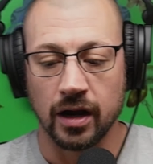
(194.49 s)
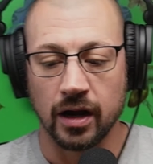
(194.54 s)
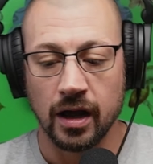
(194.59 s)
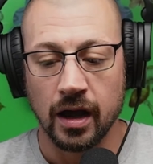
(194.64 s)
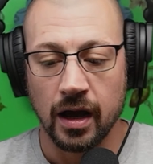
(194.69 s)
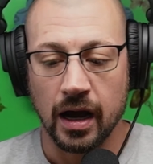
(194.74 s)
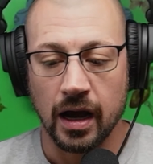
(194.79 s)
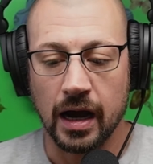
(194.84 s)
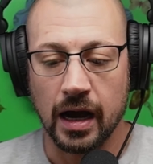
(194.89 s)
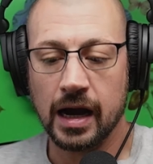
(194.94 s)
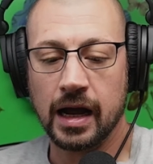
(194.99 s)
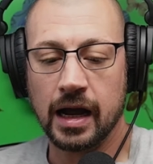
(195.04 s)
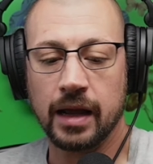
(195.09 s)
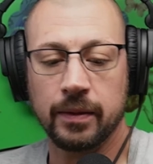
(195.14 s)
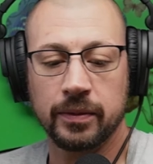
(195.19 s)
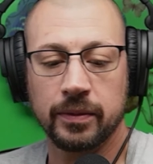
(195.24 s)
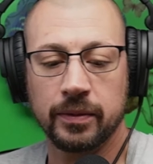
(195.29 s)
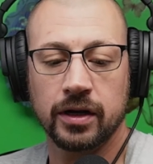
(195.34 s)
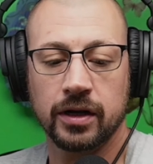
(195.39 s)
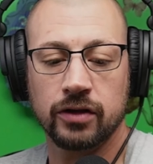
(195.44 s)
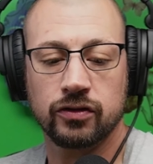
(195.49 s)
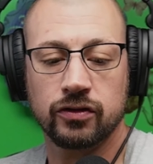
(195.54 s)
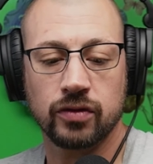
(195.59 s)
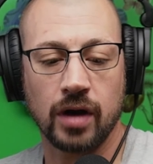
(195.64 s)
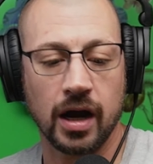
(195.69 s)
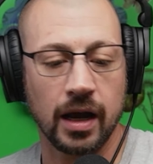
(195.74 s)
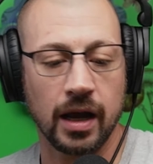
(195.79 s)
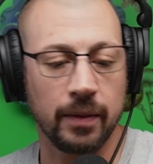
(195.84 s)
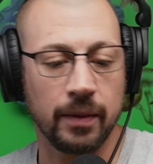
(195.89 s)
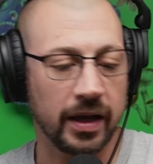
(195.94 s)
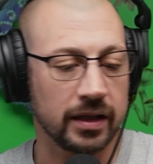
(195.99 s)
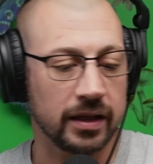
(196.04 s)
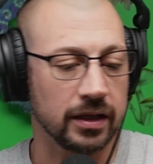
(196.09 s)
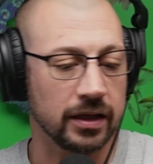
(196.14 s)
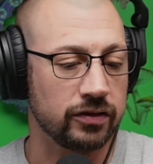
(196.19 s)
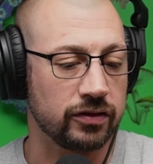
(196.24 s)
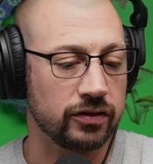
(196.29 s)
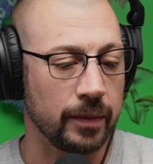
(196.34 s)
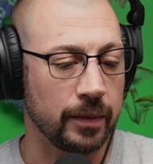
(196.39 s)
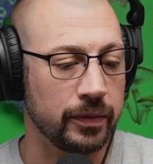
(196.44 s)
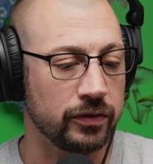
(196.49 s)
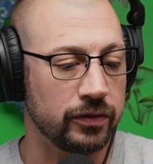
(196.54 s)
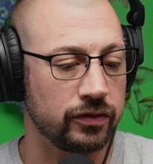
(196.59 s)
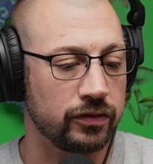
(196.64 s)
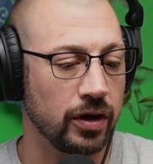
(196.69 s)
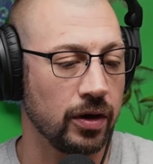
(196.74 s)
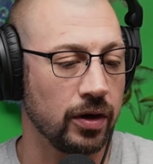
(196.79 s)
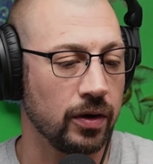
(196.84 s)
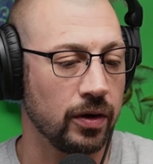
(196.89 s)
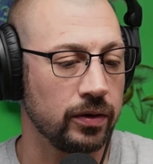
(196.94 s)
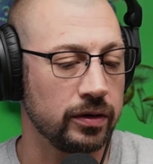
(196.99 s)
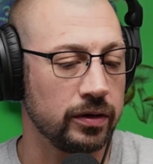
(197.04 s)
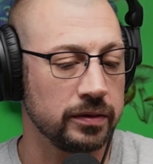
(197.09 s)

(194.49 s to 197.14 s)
I am going to try and make this episode